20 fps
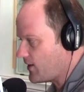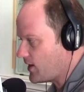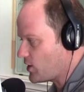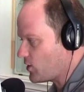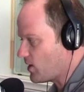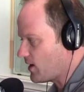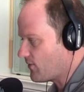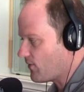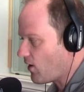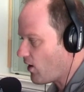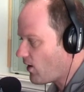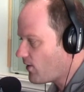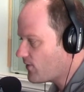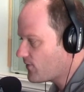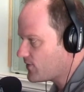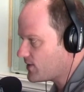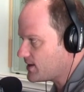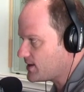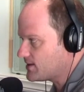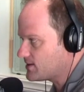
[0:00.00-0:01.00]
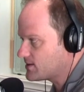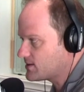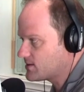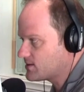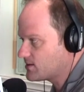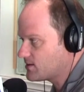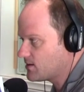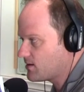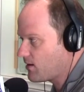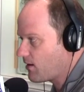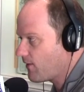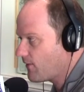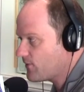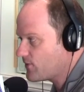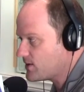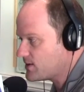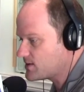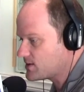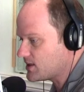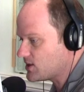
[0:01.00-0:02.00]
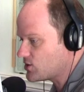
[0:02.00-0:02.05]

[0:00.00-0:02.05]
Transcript: then you have all of these all of these